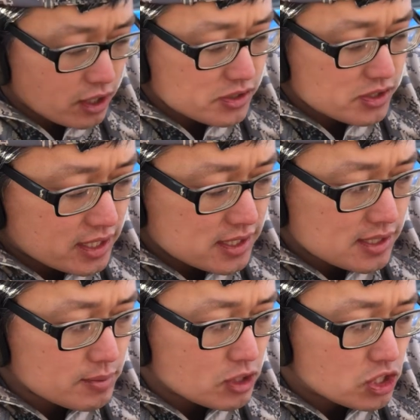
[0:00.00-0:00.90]
You'll get to
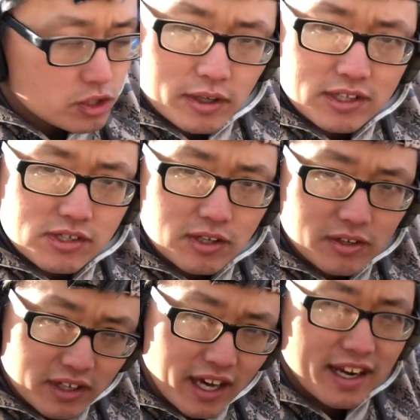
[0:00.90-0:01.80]
see me shoot it, so you
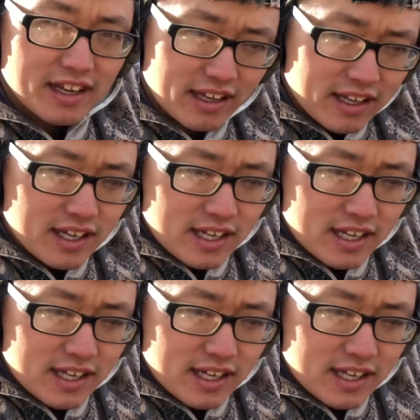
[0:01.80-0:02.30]
can kind of